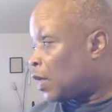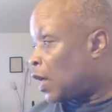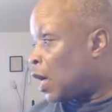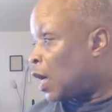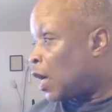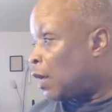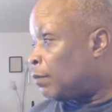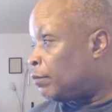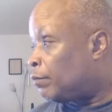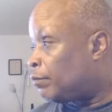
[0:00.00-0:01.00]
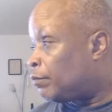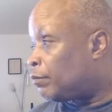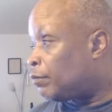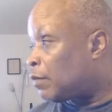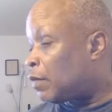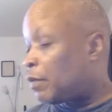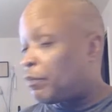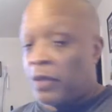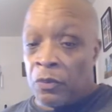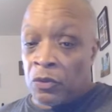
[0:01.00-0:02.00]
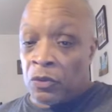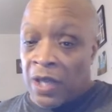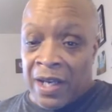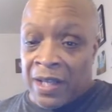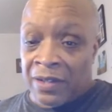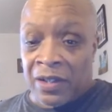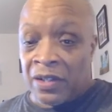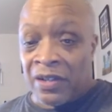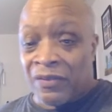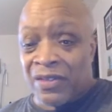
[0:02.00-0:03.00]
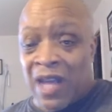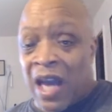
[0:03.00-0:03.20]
um, people say they see a difference.